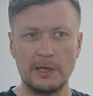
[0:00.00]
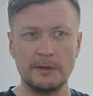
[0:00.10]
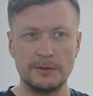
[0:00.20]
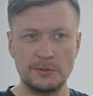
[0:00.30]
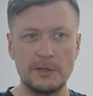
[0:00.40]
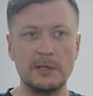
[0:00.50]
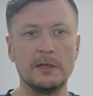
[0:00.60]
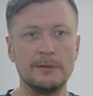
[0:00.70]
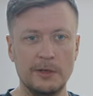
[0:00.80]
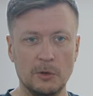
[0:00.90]
Like there's
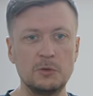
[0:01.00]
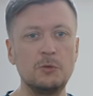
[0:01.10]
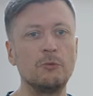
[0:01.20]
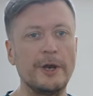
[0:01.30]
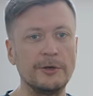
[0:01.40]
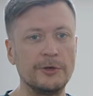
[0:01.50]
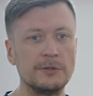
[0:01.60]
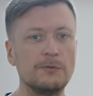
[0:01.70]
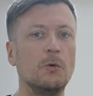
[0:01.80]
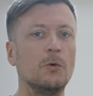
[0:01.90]
still 2
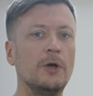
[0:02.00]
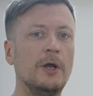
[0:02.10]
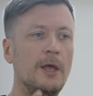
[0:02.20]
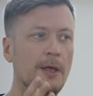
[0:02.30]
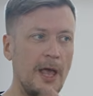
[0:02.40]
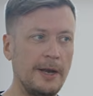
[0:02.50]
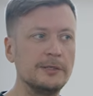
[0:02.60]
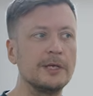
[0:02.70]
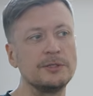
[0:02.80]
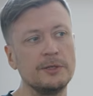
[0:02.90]
renders for any
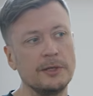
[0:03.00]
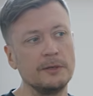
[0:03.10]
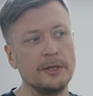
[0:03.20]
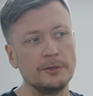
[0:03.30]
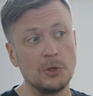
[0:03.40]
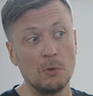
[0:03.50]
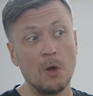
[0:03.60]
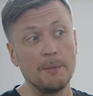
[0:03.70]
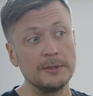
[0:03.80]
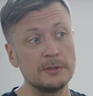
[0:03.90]
section that show
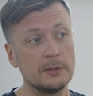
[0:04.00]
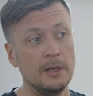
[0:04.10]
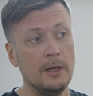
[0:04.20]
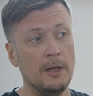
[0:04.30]
comments.